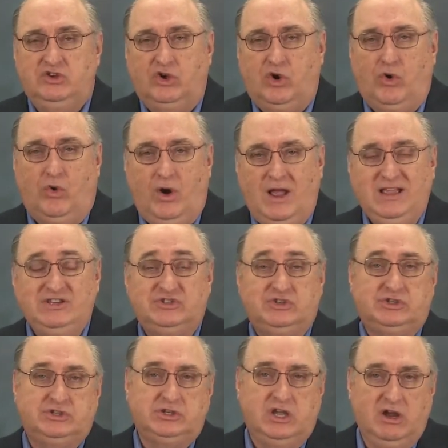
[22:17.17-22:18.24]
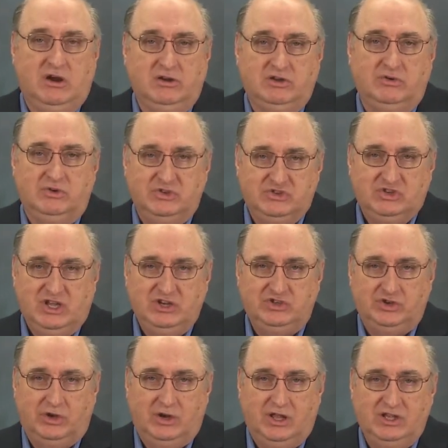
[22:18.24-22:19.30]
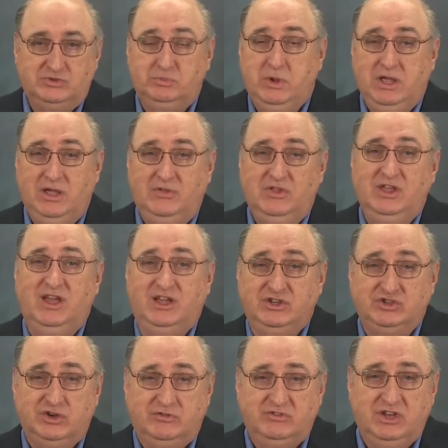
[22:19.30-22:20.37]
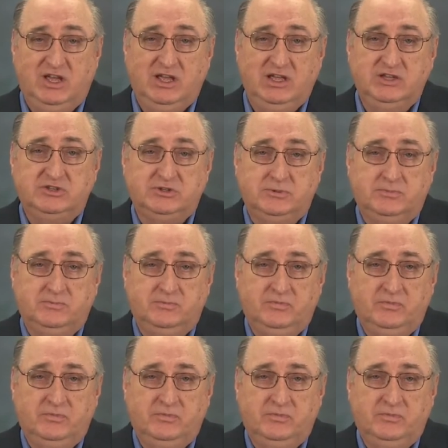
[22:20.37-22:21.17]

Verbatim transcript: to Christ's characterization as being the Ancient of Days.